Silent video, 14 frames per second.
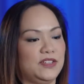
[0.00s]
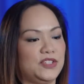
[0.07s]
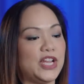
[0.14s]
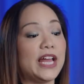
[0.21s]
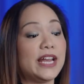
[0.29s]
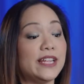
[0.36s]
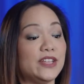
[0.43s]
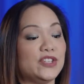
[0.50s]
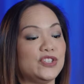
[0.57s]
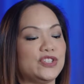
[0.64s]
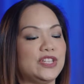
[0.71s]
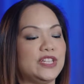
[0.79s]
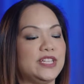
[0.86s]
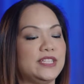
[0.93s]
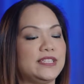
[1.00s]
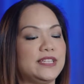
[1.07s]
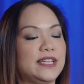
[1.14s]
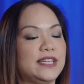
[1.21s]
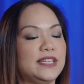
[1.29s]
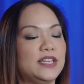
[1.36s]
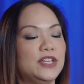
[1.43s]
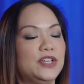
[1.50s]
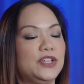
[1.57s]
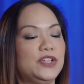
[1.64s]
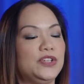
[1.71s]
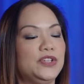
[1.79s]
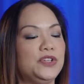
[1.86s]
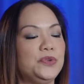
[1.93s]
challenge is that
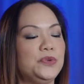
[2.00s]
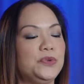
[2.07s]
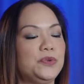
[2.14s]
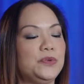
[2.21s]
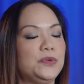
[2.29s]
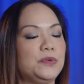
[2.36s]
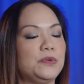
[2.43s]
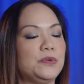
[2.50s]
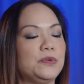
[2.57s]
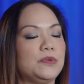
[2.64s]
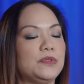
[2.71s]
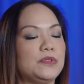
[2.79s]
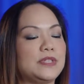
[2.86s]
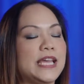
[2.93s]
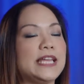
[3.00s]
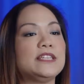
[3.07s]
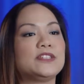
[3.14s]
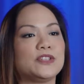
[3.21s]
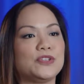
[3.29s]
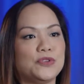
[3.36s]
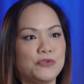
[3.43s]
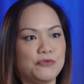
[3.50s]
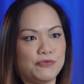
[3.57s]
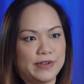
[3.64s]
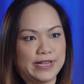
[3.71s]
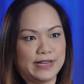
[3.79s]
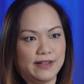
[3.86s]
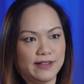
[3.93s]
you tend to not
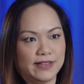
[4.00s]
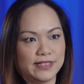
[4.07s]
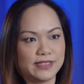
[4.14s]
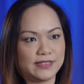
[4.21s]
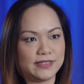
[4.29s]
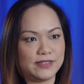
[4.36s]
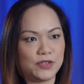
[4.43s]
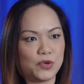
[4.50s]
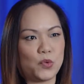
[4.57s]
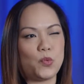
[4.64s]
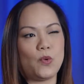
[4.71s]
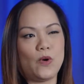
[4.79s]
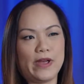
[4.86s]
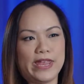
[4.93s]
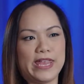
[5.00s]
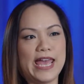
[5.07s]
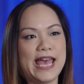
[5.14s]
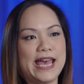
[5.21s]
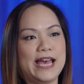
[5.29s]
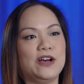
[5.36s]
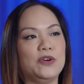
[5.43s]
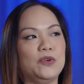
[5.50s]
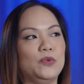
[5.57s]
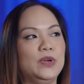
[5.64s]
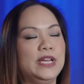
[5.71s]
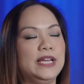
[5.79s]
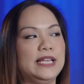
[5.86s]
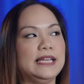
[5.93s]
realise quite how
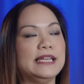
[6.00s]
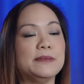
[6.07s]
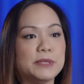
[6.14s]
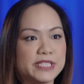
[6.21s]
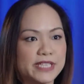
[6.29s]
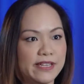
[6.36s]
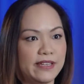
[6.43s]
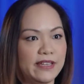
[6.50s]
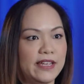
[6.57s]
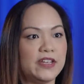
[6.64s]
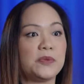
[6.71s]
limiting it